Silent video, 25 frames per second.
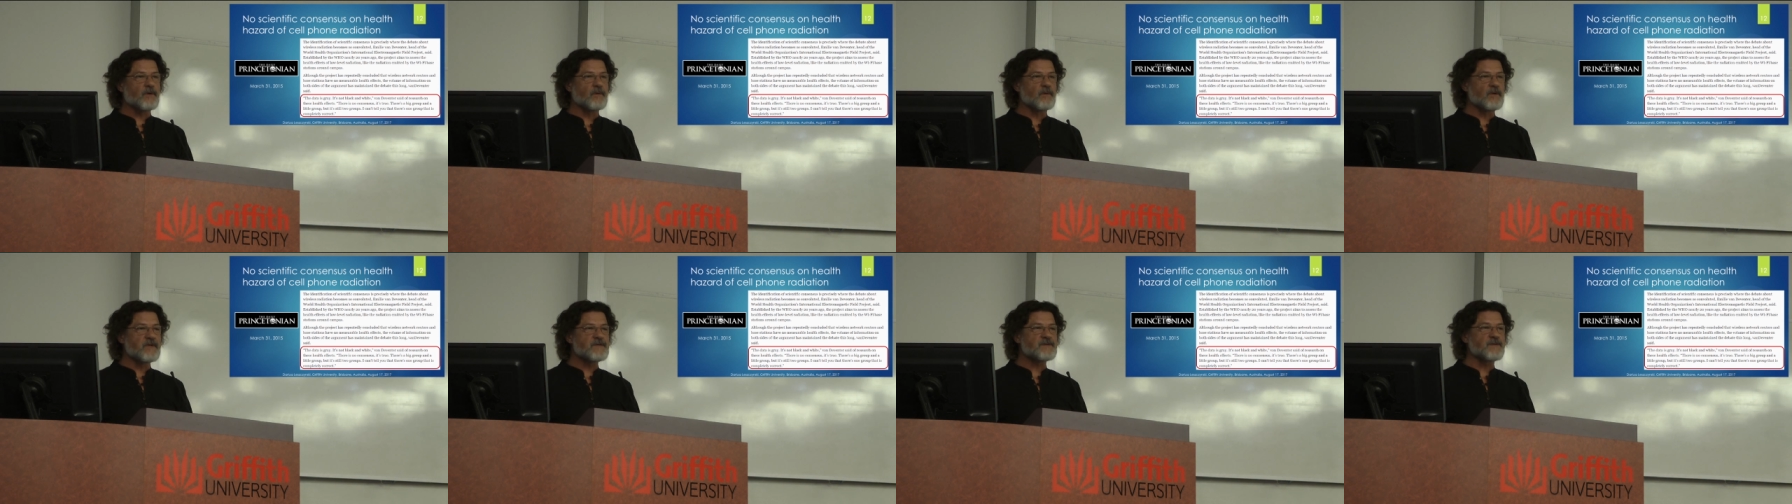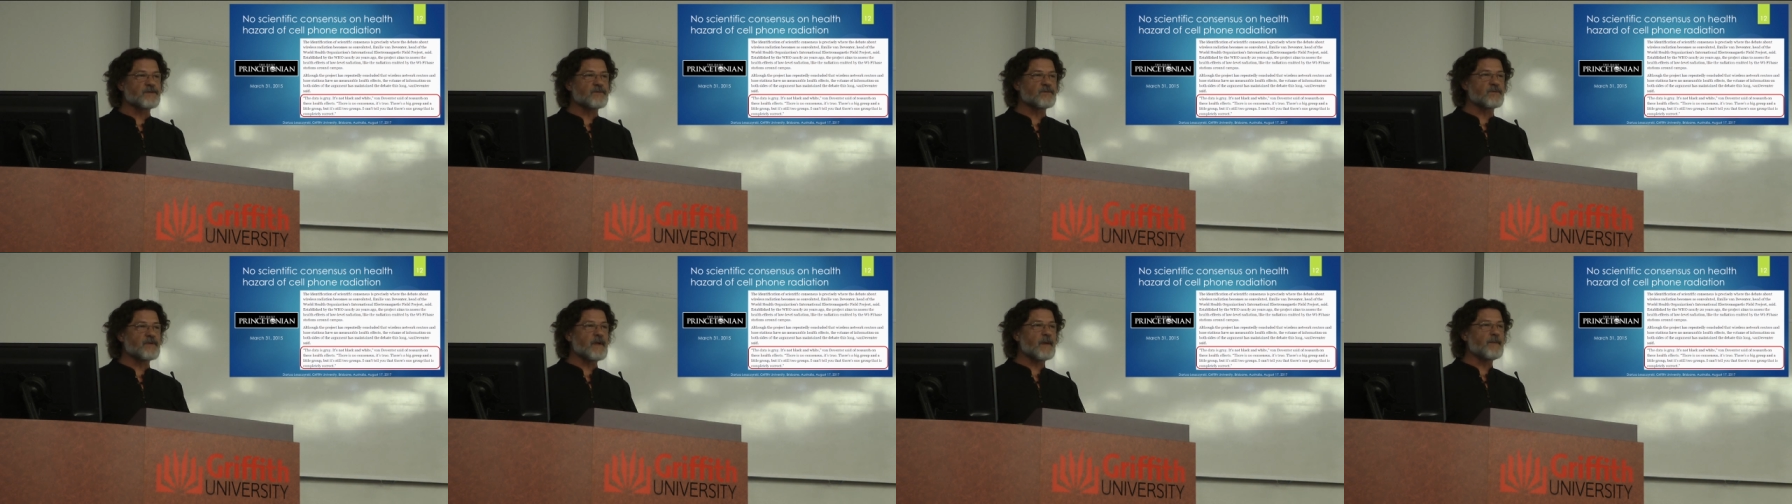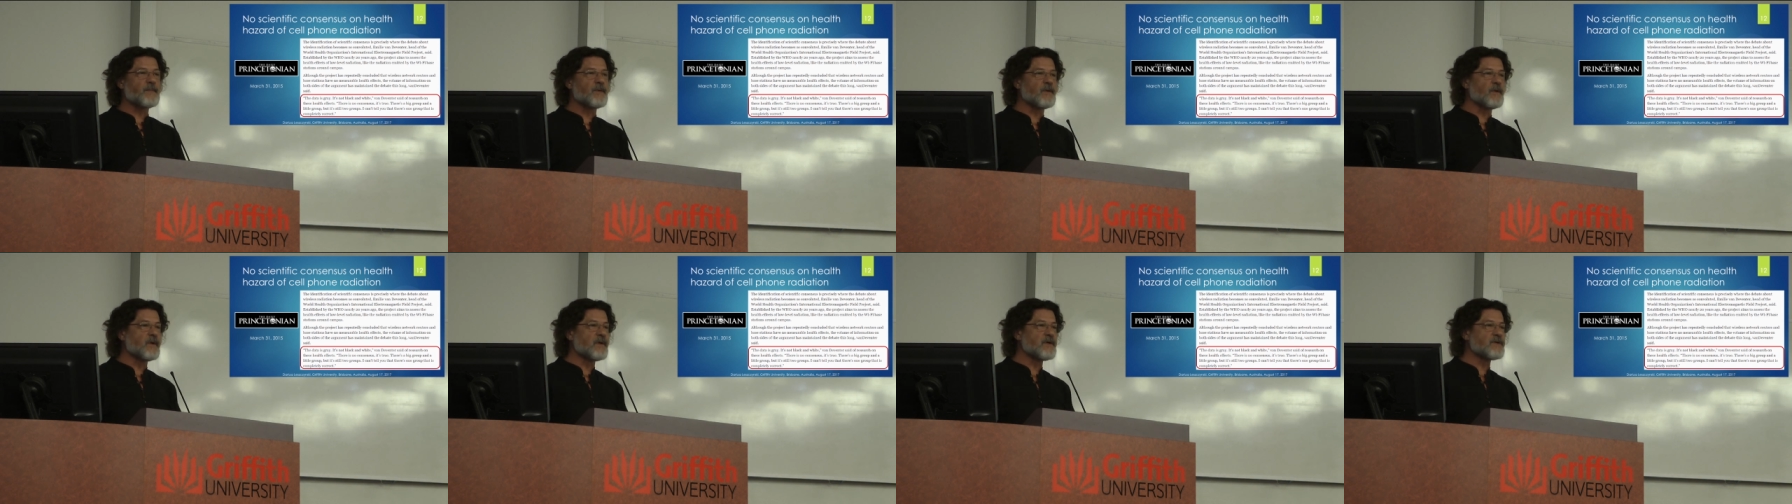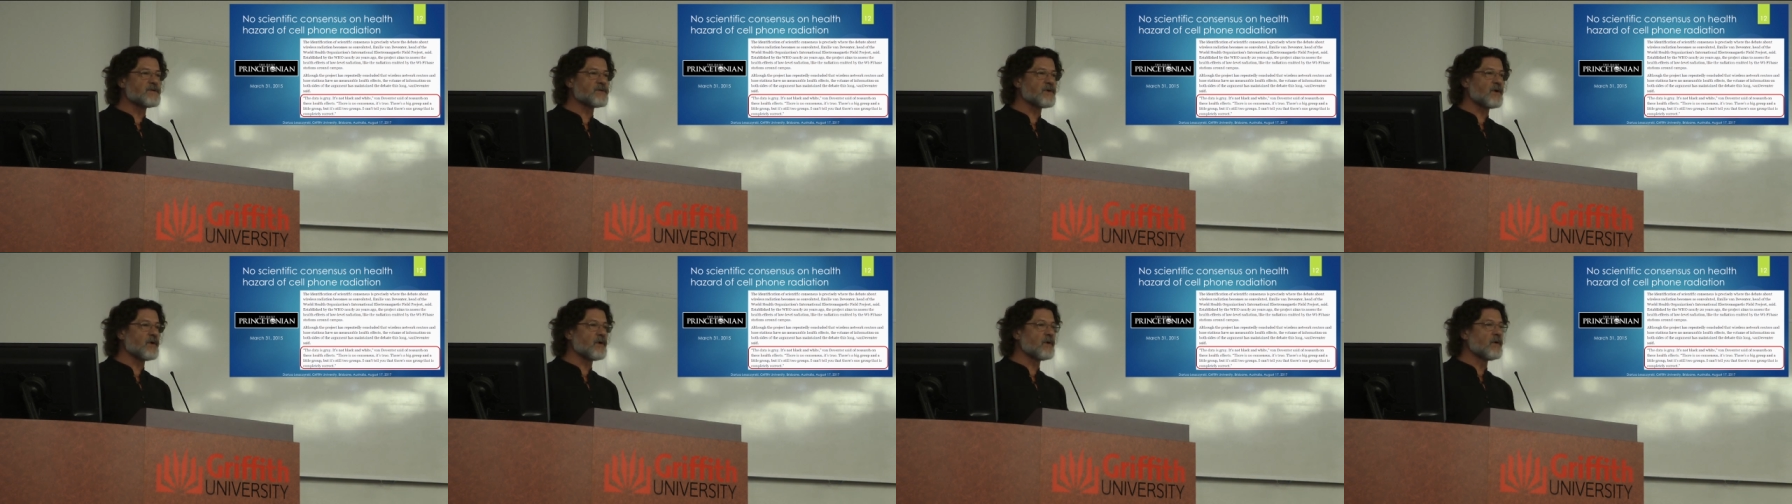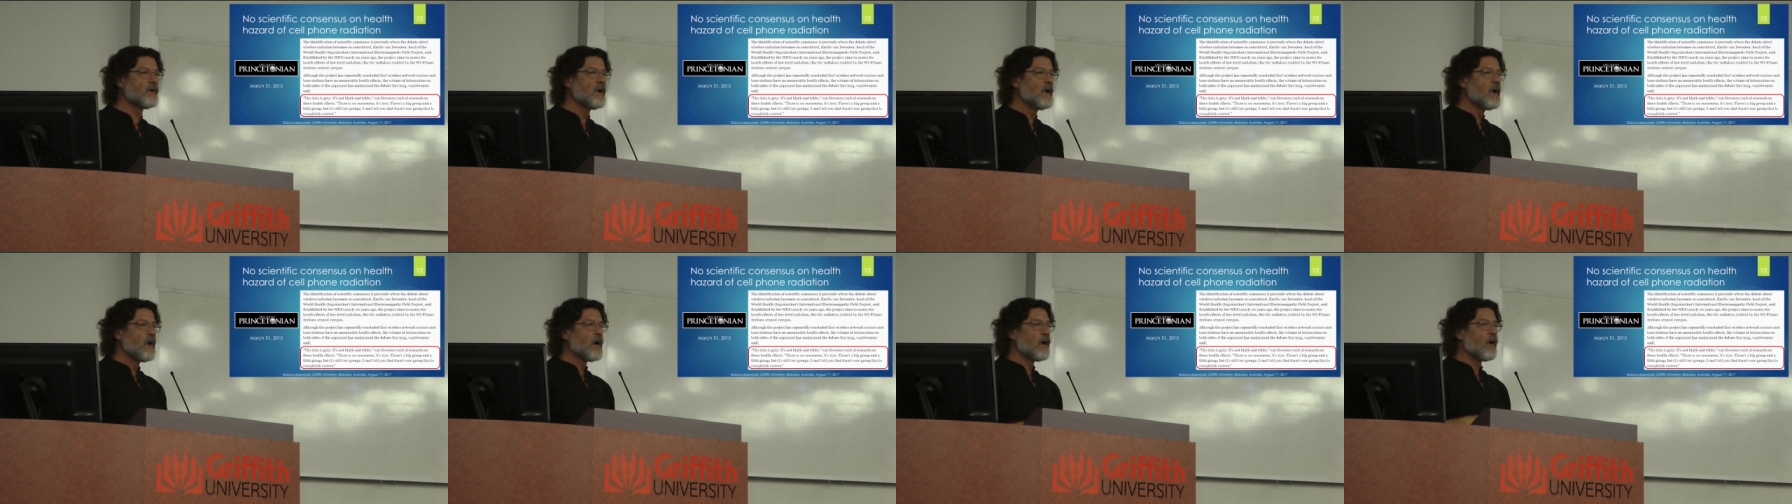listen to WHO
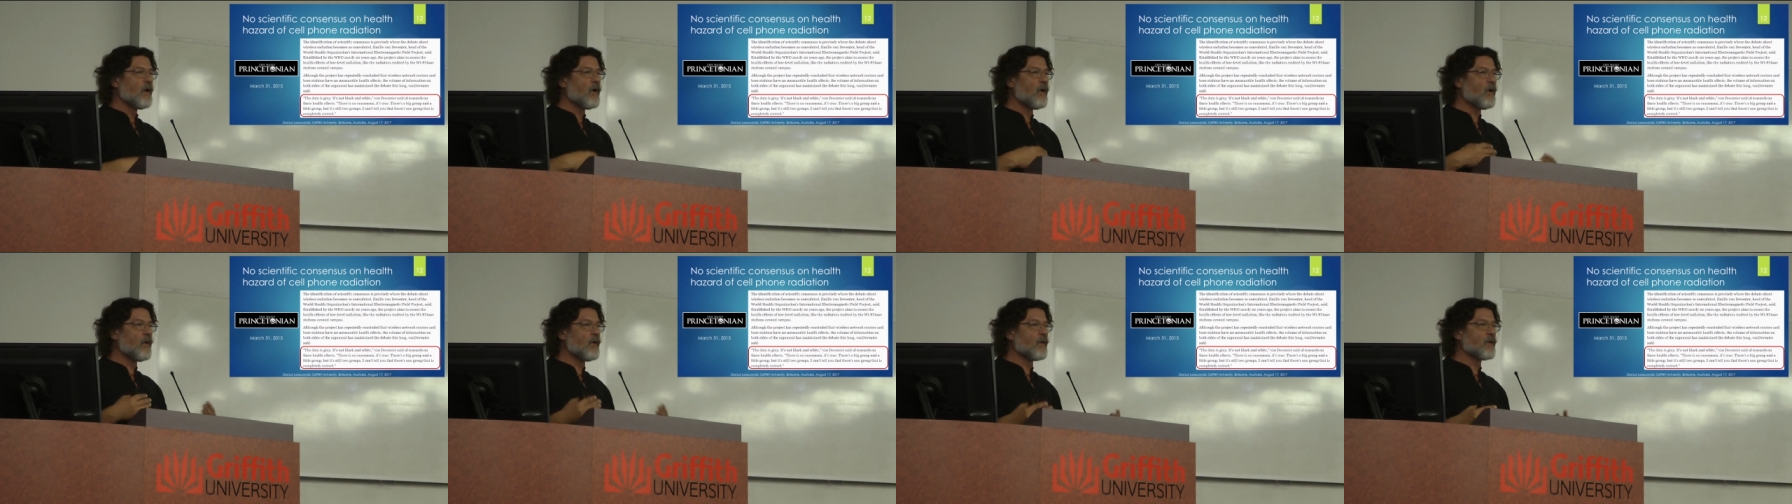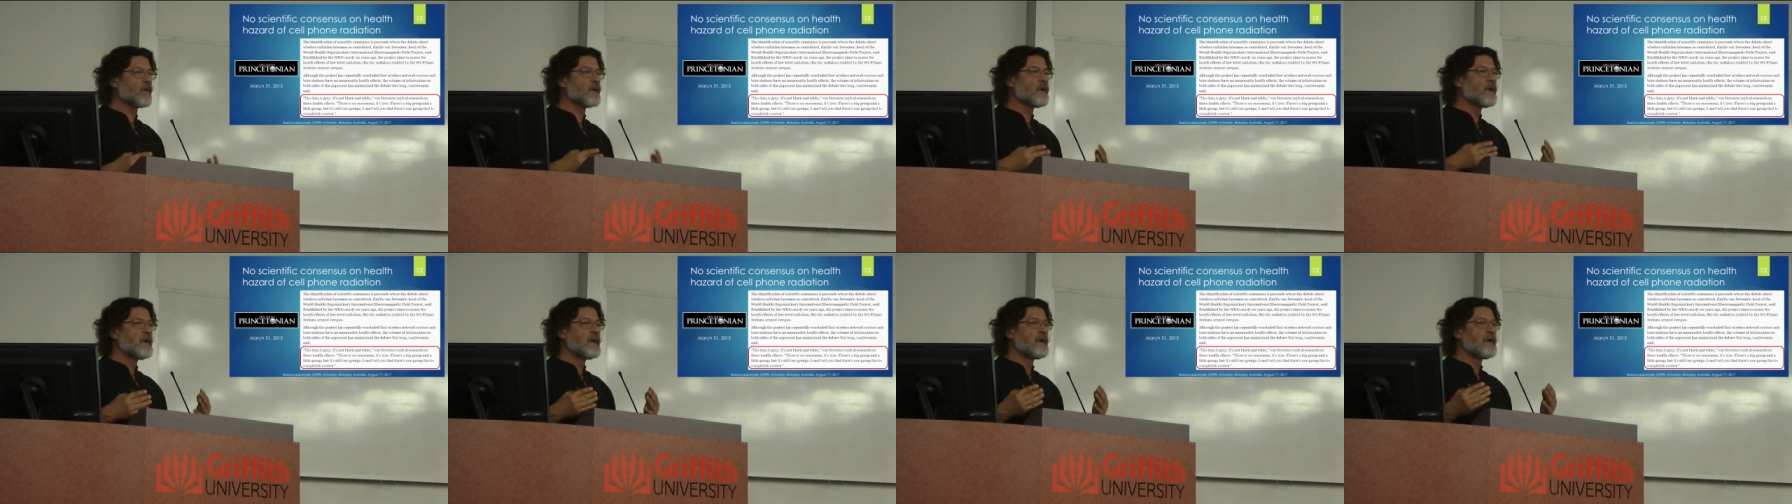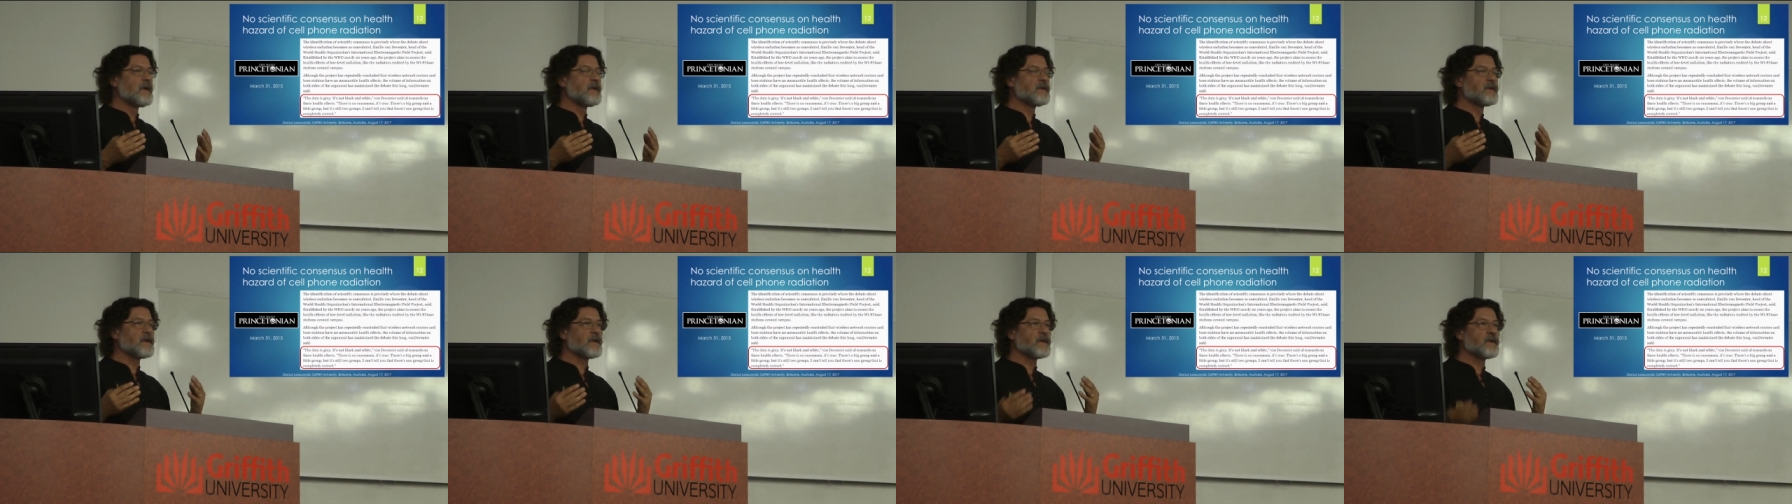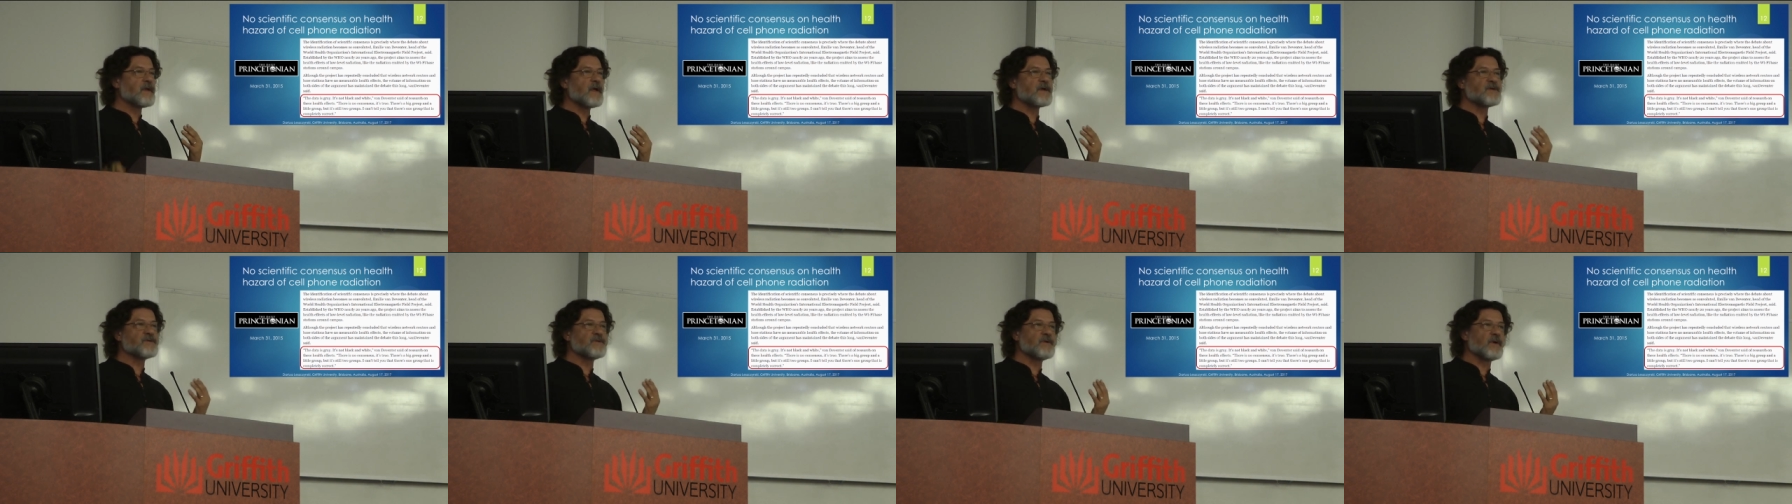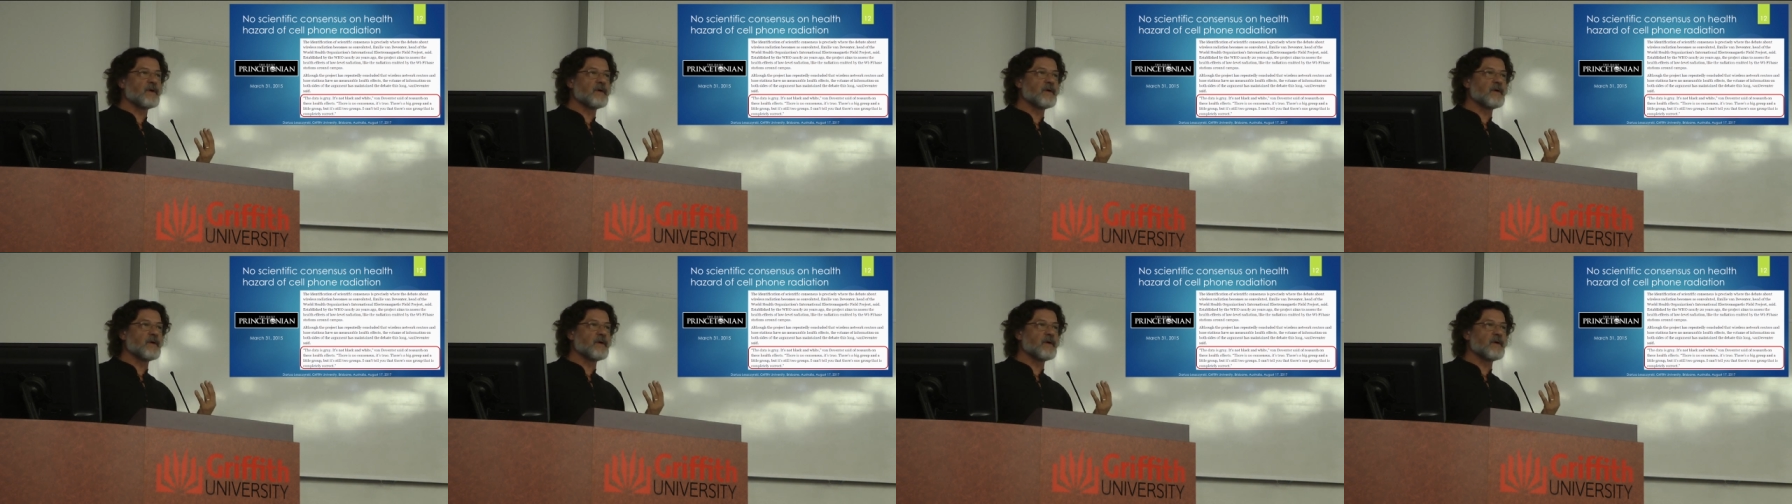or international